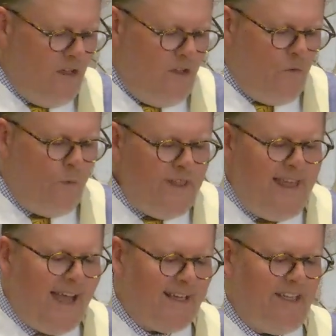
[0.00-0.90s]
With
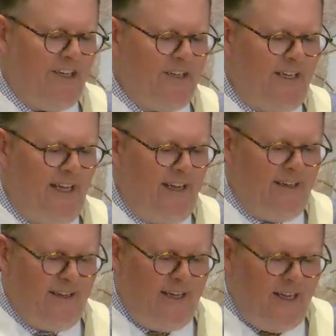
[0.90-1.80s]
that
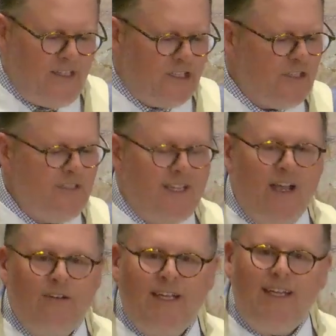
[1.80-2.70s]
clarity, it turns
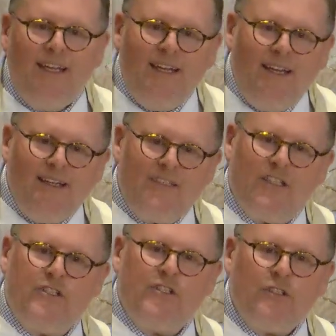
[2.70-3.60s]
out he is a
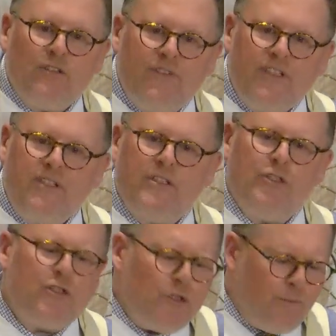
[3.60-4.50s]
service
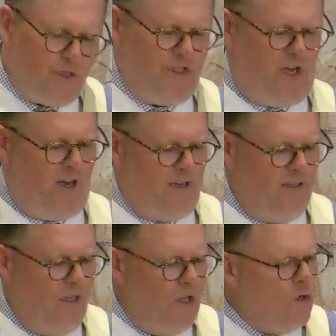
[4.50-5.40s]
superstar.
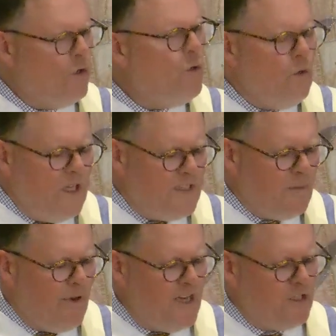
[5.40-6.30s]
Cool under
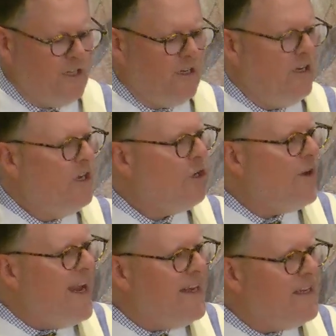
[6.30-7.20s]
pressure,
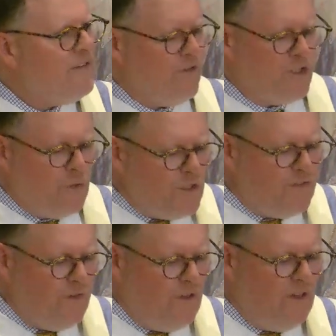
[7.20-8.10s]
creative,
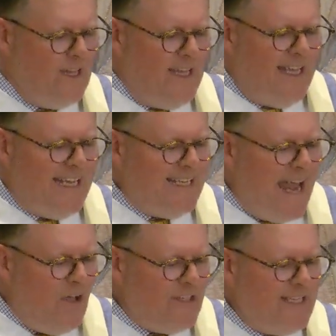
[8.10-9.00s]
resourceful, and
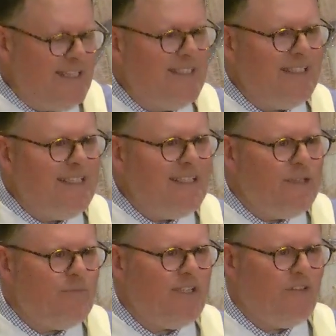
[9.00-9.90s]
now that he sees
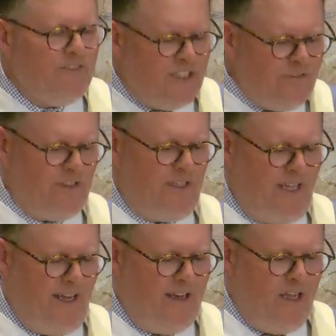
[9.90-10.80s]
himself
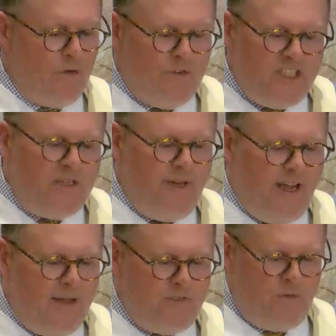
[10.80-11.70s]
differently, Richie
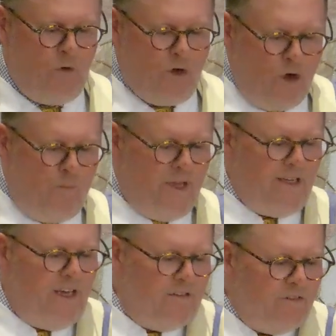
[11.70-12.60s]
becomes a more
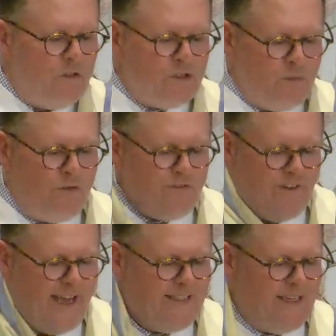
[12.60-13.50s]
open and vulnerable
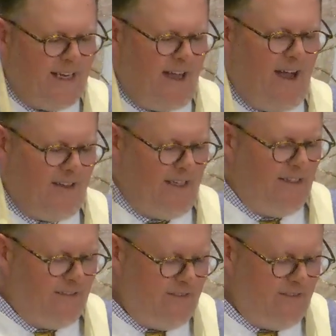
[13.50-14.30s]
friend and colleague.